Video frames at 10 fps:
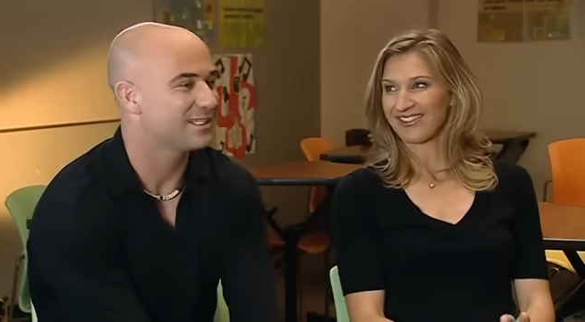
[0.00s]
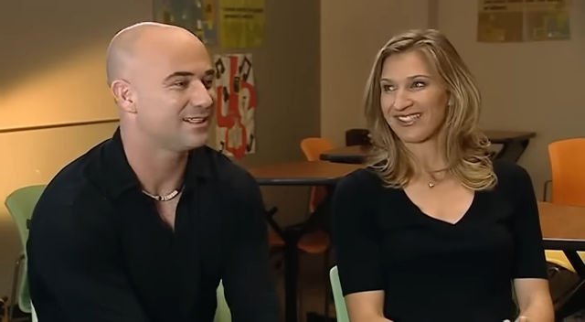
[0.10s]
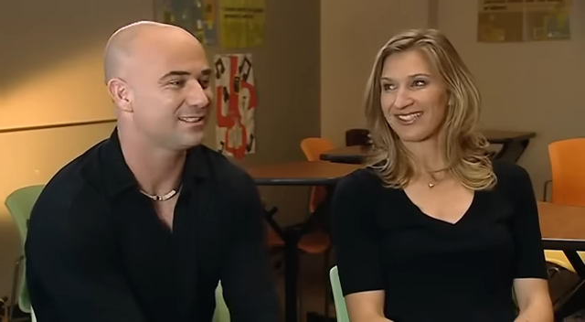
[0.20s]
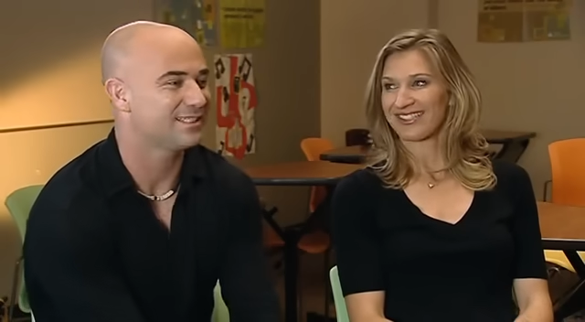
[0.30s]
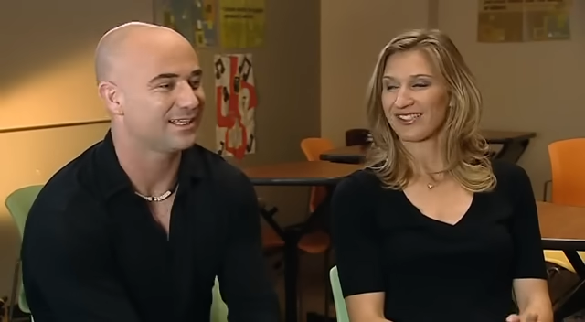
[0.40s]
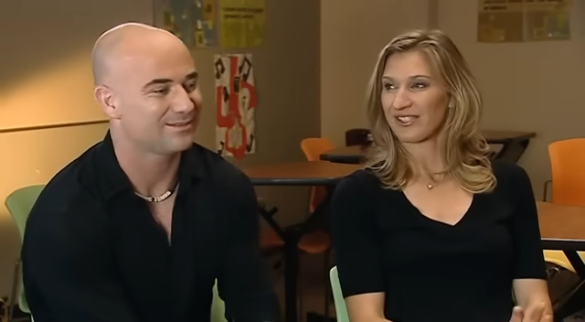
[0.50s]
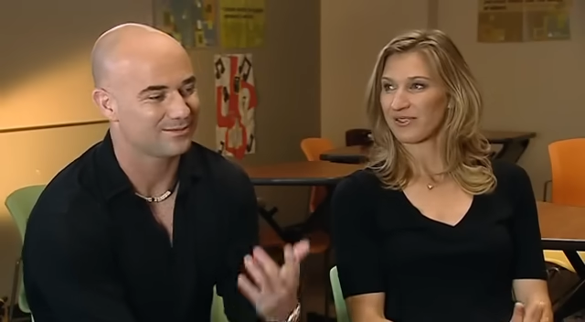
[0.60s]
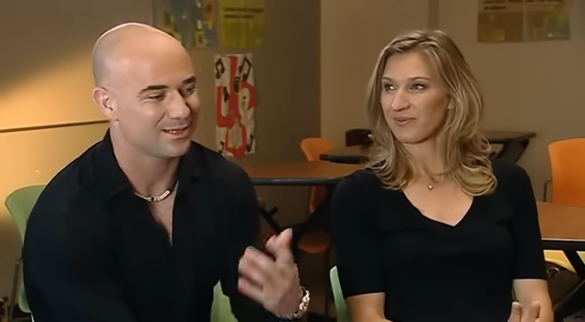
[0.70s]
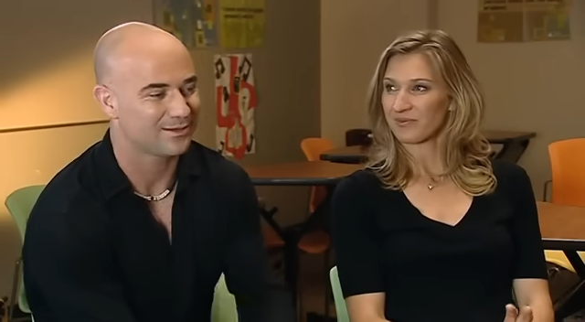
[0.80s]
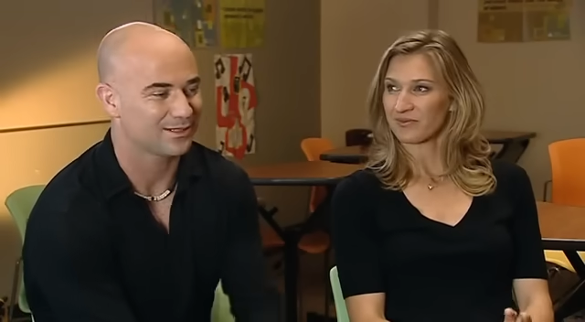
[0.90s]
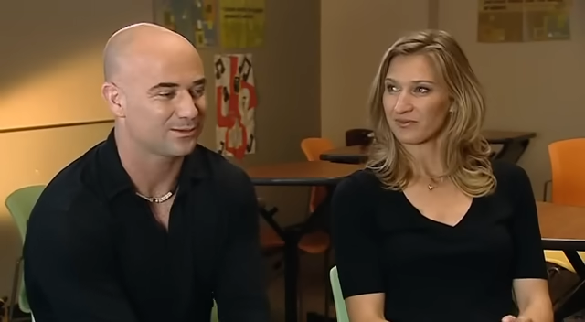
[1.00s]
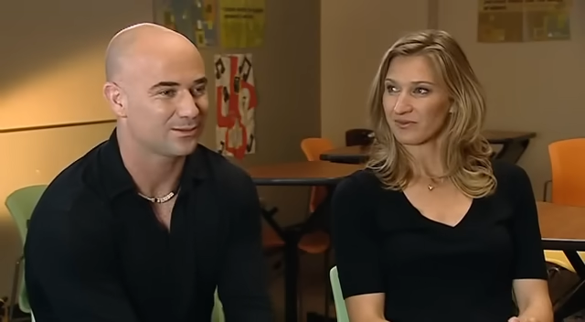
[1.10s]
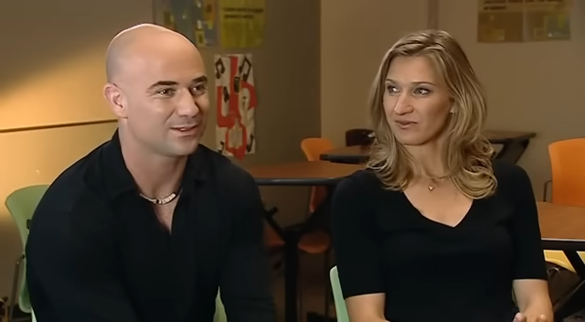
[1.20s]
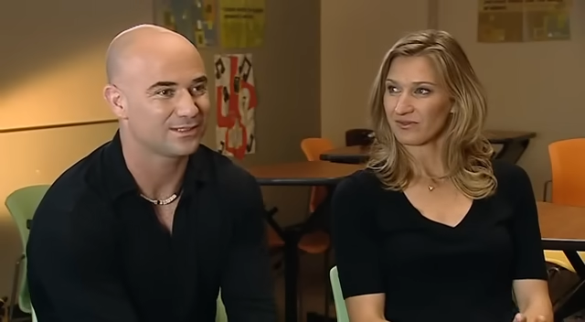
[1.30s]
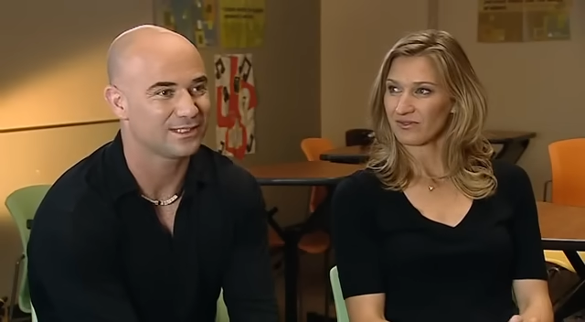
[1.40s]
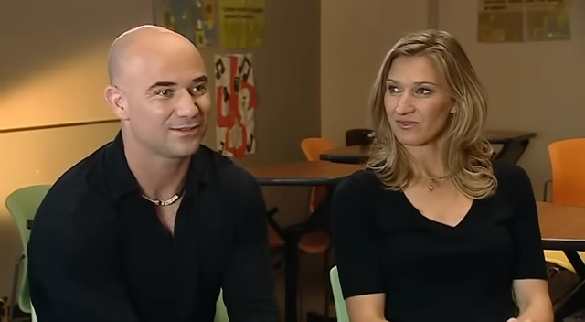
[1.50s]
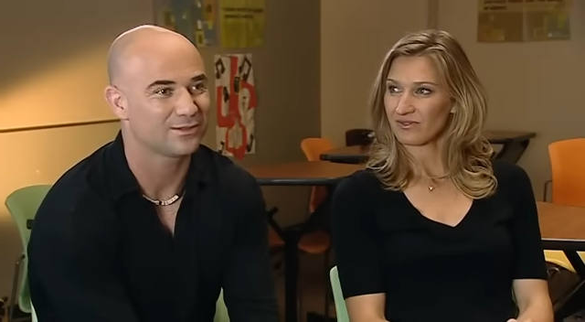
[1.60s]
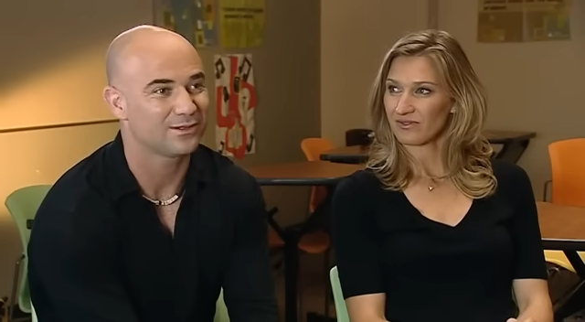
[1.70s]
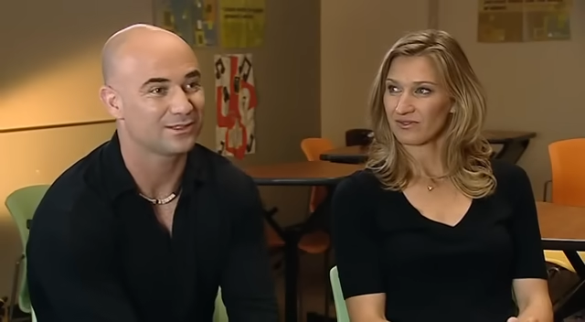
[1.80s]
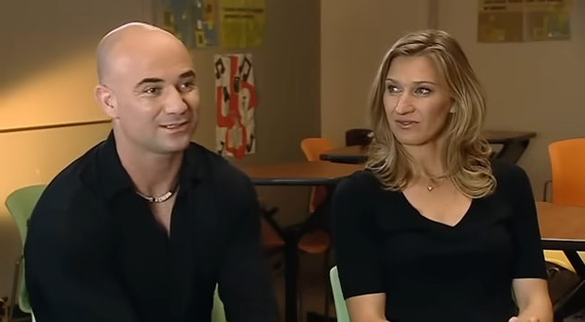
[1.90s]
Speaker 1: I thought the world of Steph for
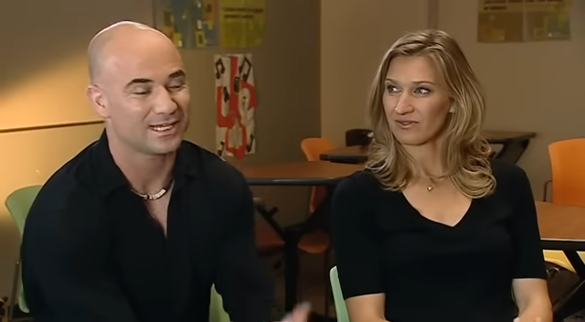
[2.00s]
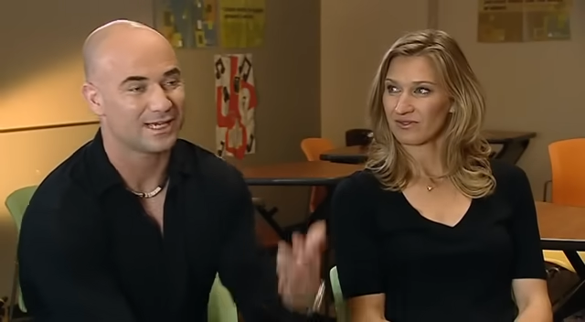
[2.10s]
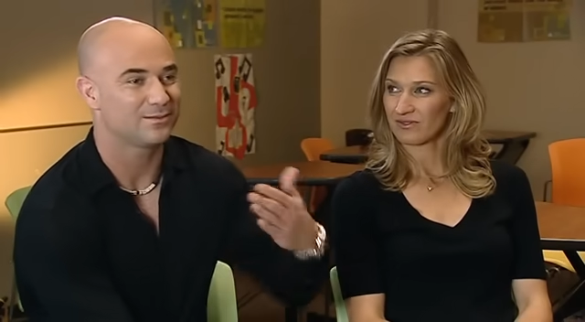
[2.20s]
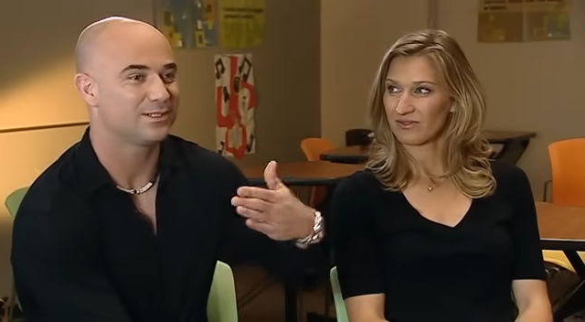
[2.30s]
a long time.